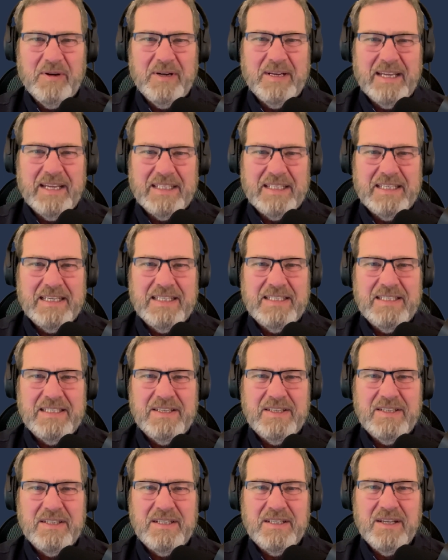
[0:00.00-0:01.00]
And that's easy.
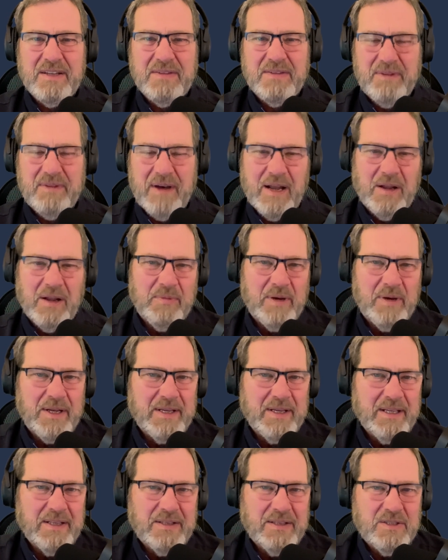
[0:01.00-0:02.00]
Just hit the follow
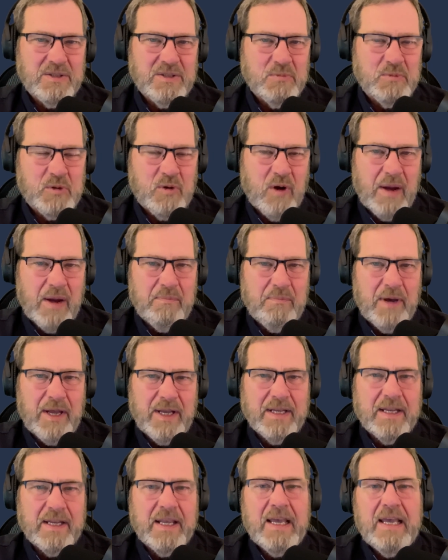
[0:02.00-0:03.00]
button, hit the subscribe
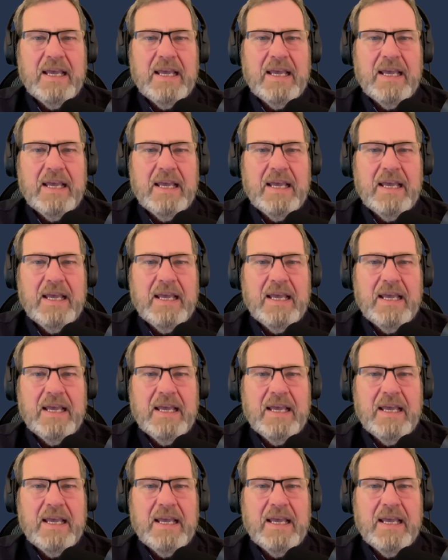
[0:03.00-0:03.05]
button.